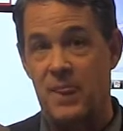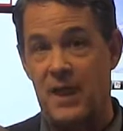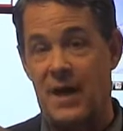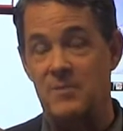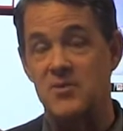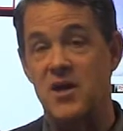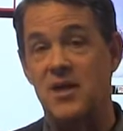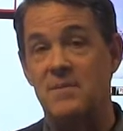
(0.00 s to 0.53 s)
I'm
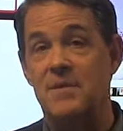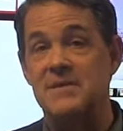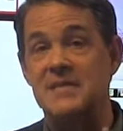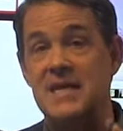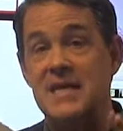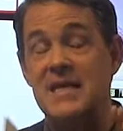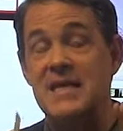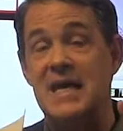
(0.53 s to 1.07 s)
talking about
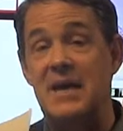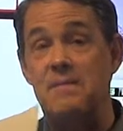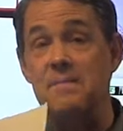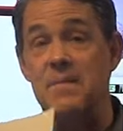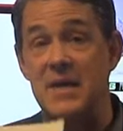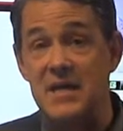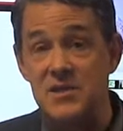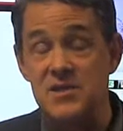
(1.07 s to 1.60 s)
taking that
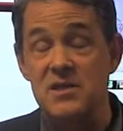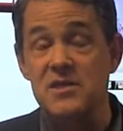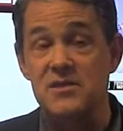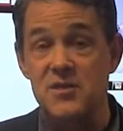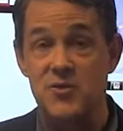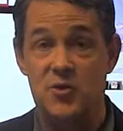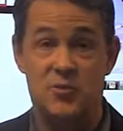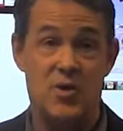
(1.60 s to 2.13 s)
amazing
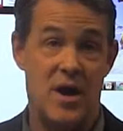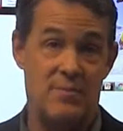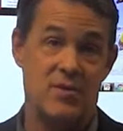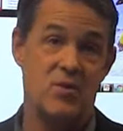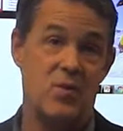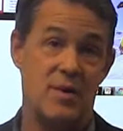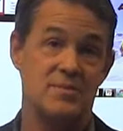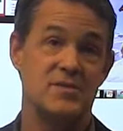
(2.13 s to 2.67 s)
single property
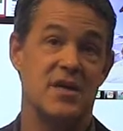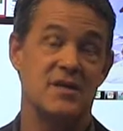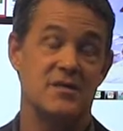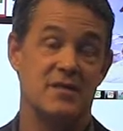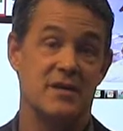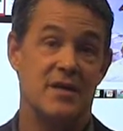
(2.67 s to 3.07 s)
website